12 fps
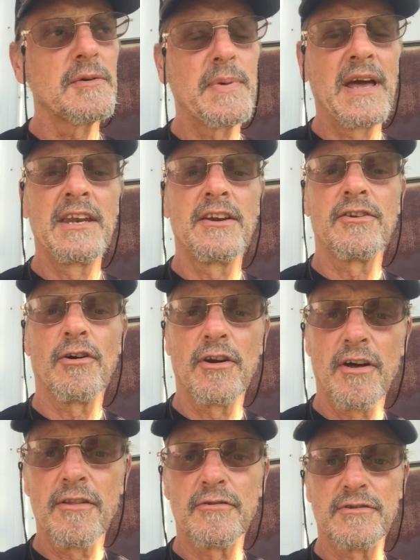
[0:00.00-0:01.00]
dependent on
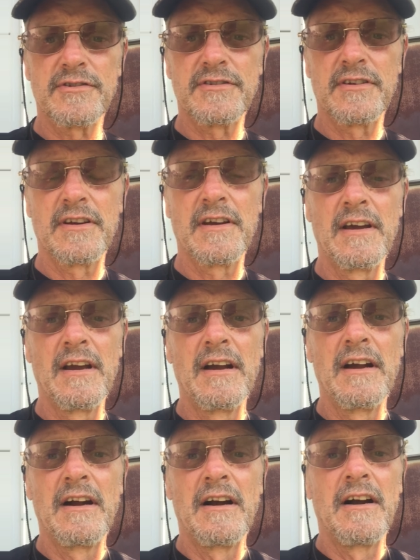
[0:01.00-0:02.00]
others,
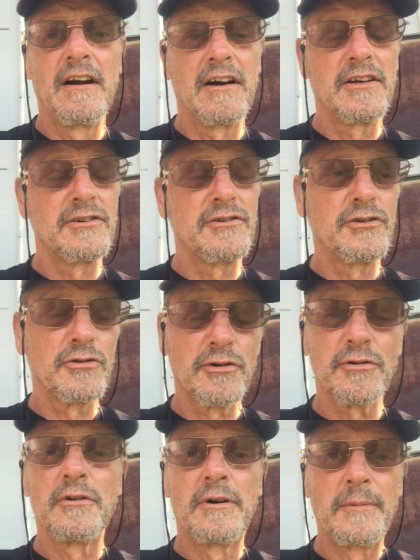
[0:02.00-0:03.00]

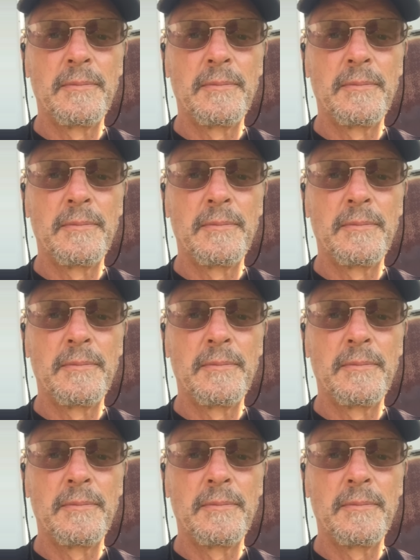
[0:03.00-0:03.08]
you're